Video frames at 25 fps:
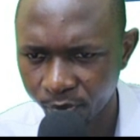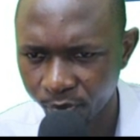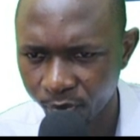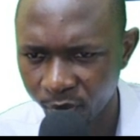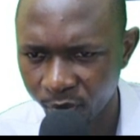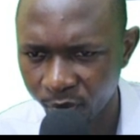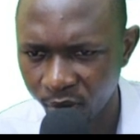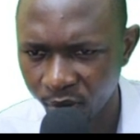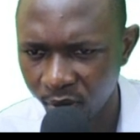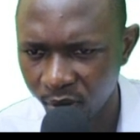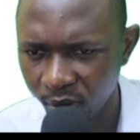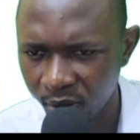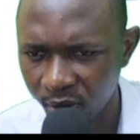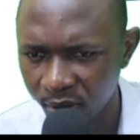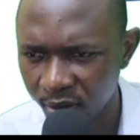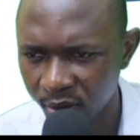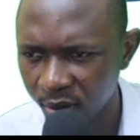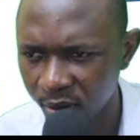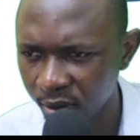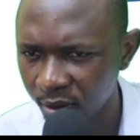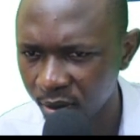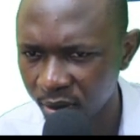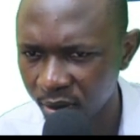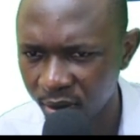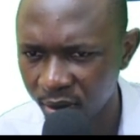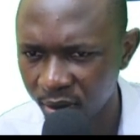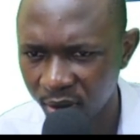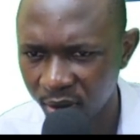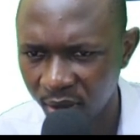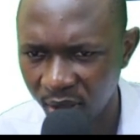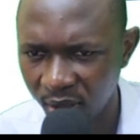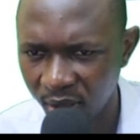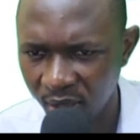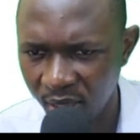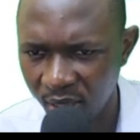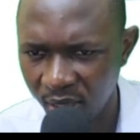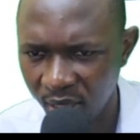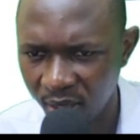Donations,
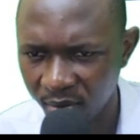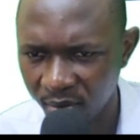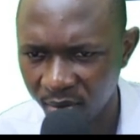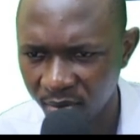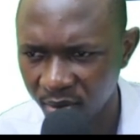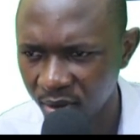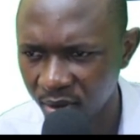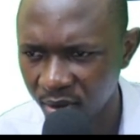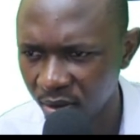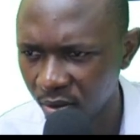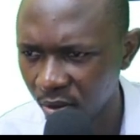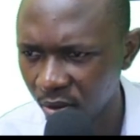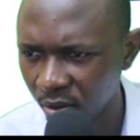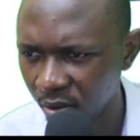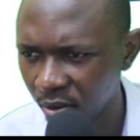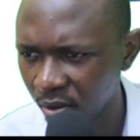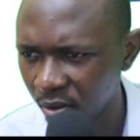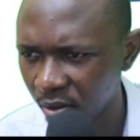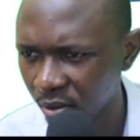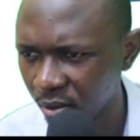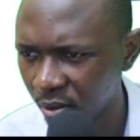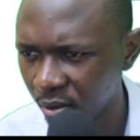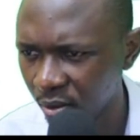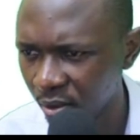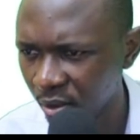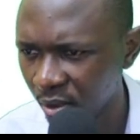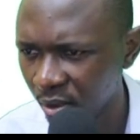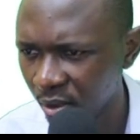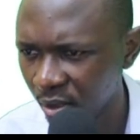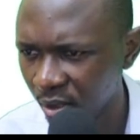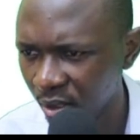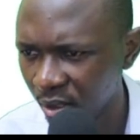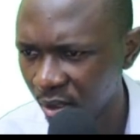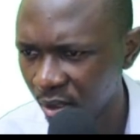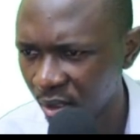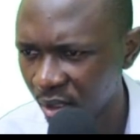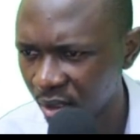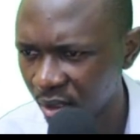incomes, no.
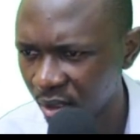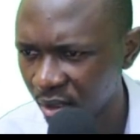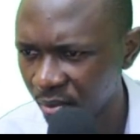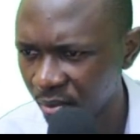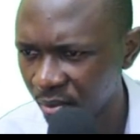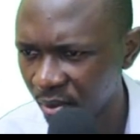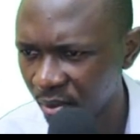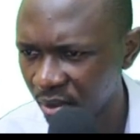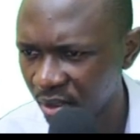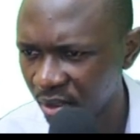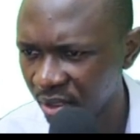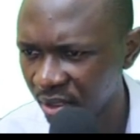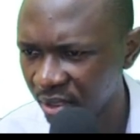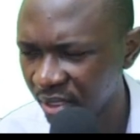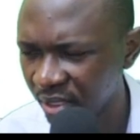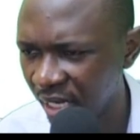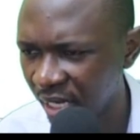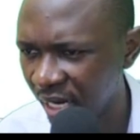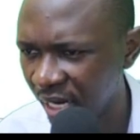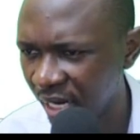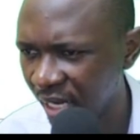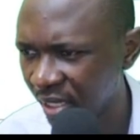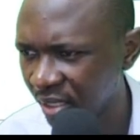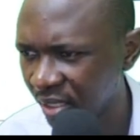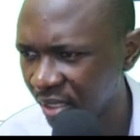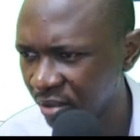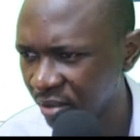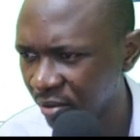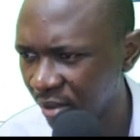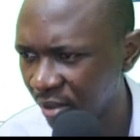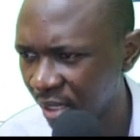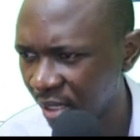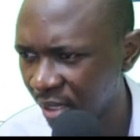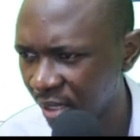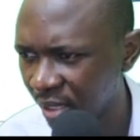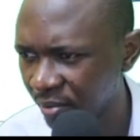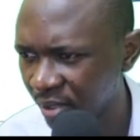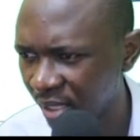Expenses, salaries, we
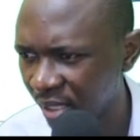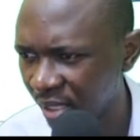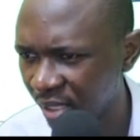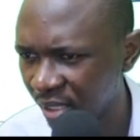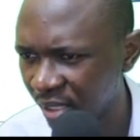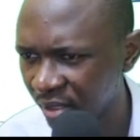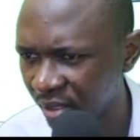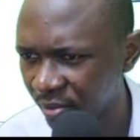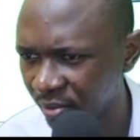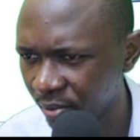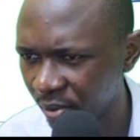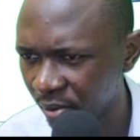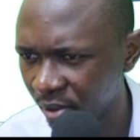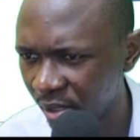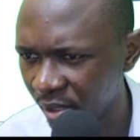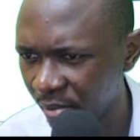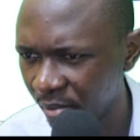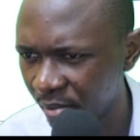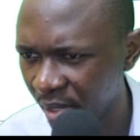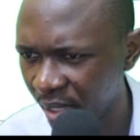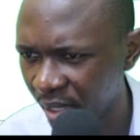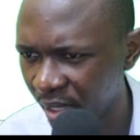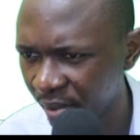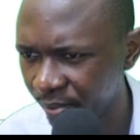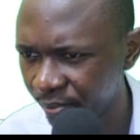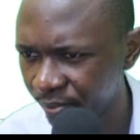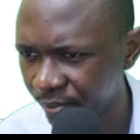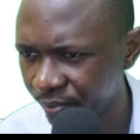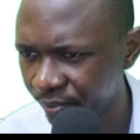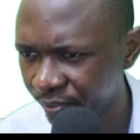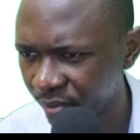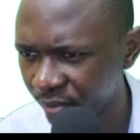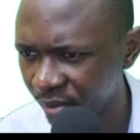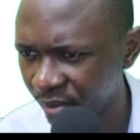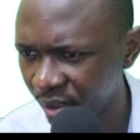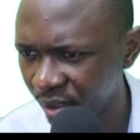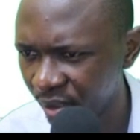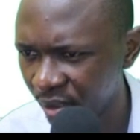have salaries for the bar.
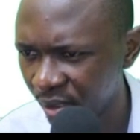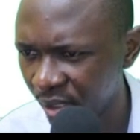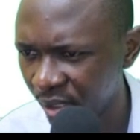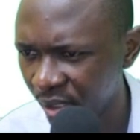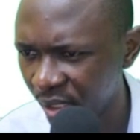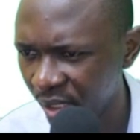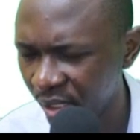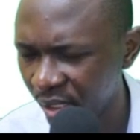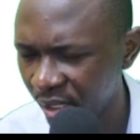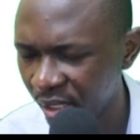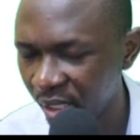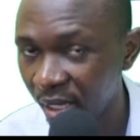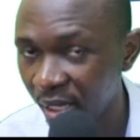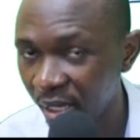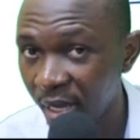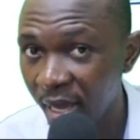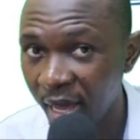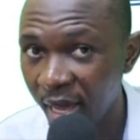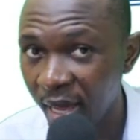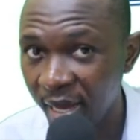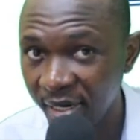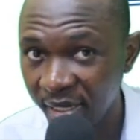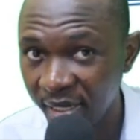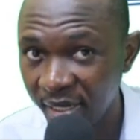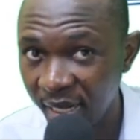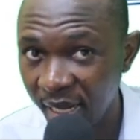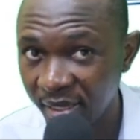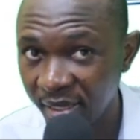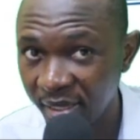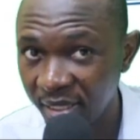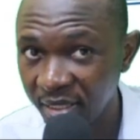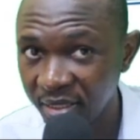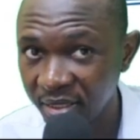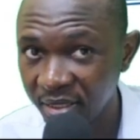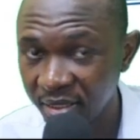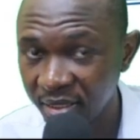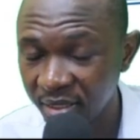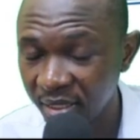Anything. And at
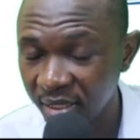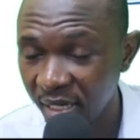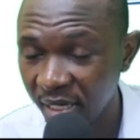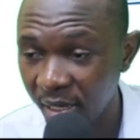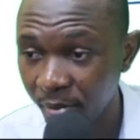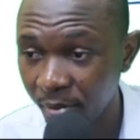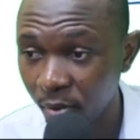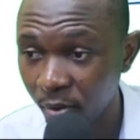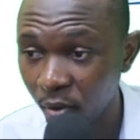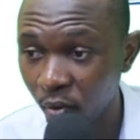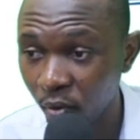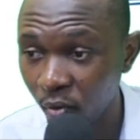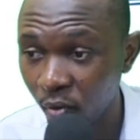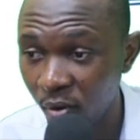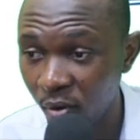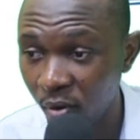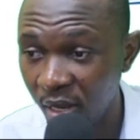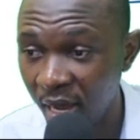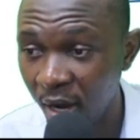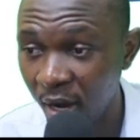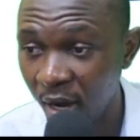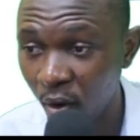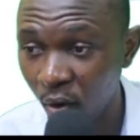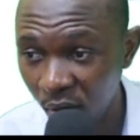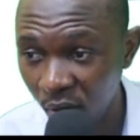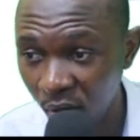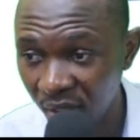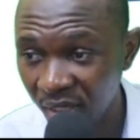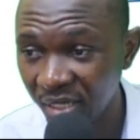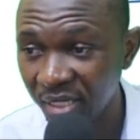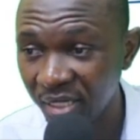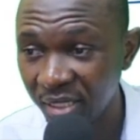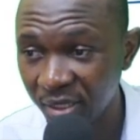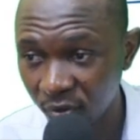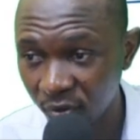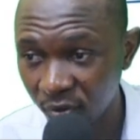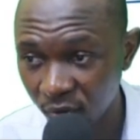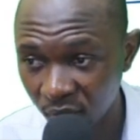this level, we are only
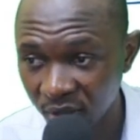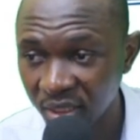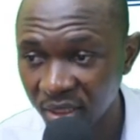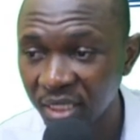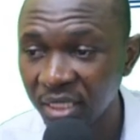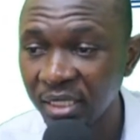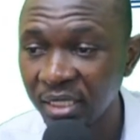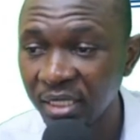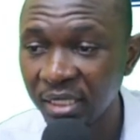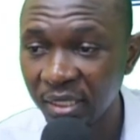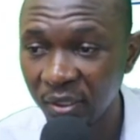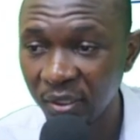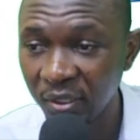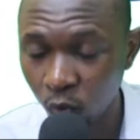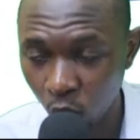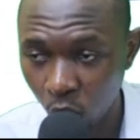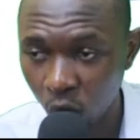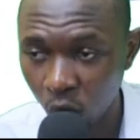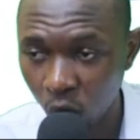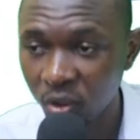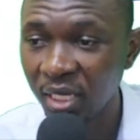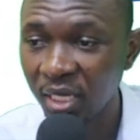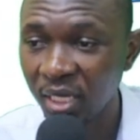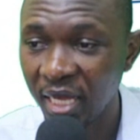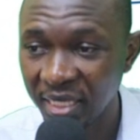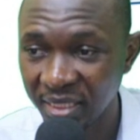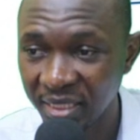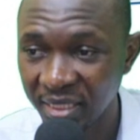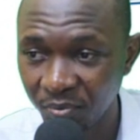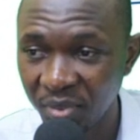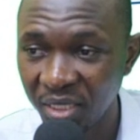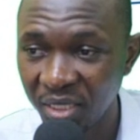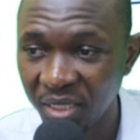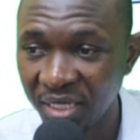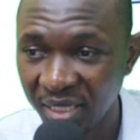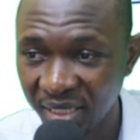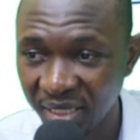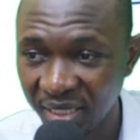interested in what has
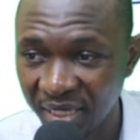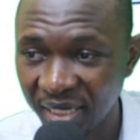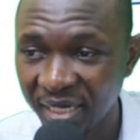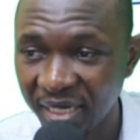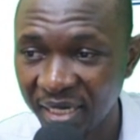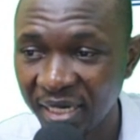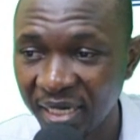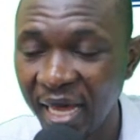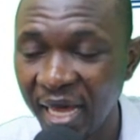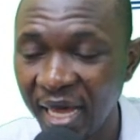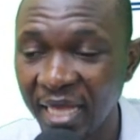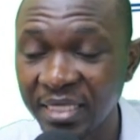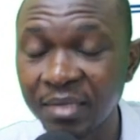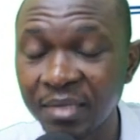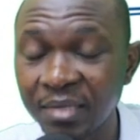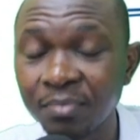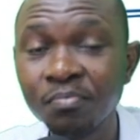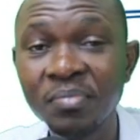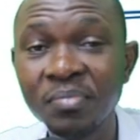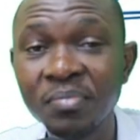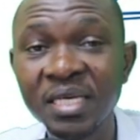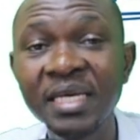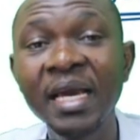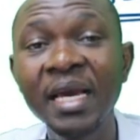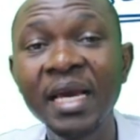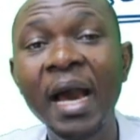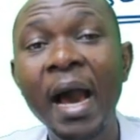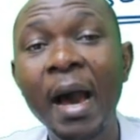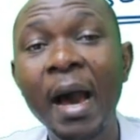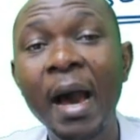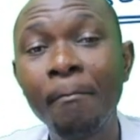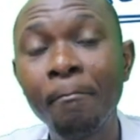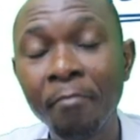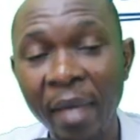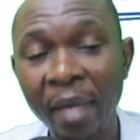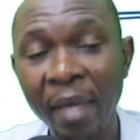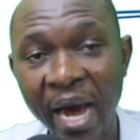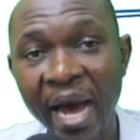been indicated as being a
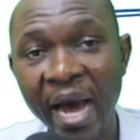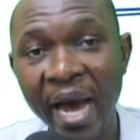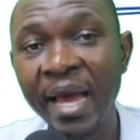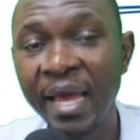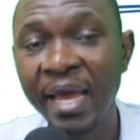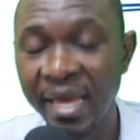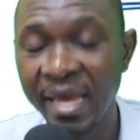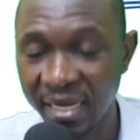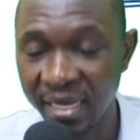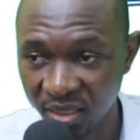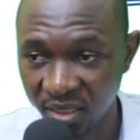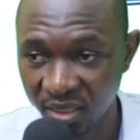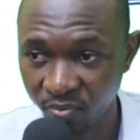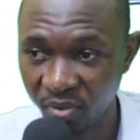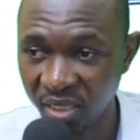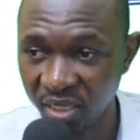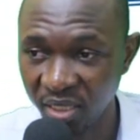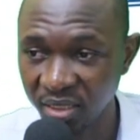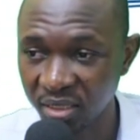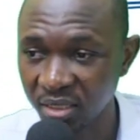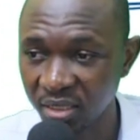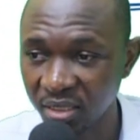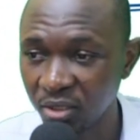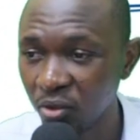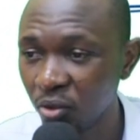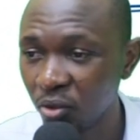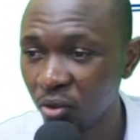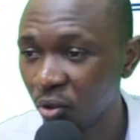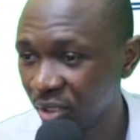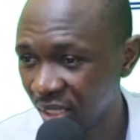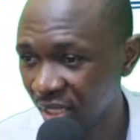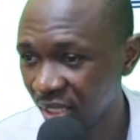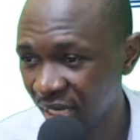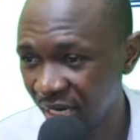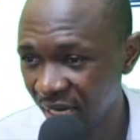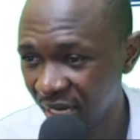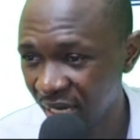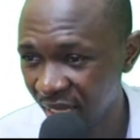bar expense, not
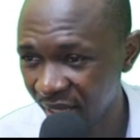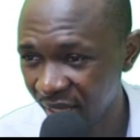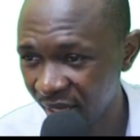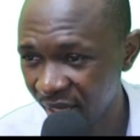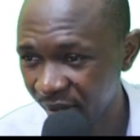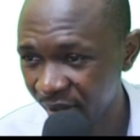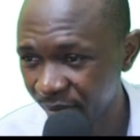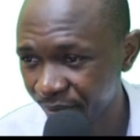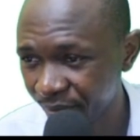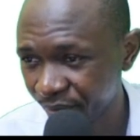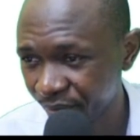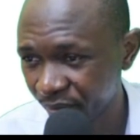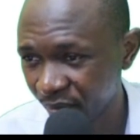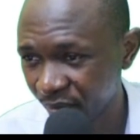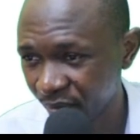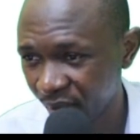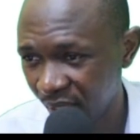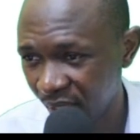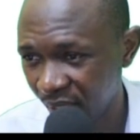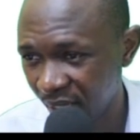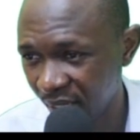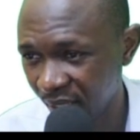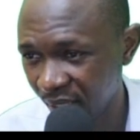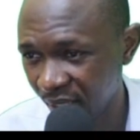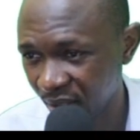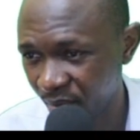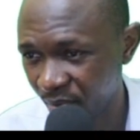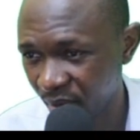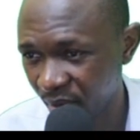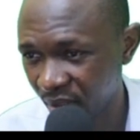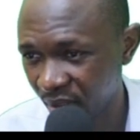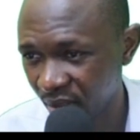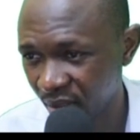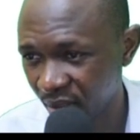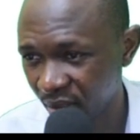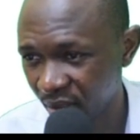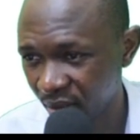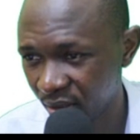any other
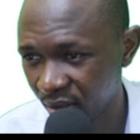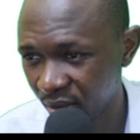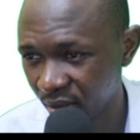expense.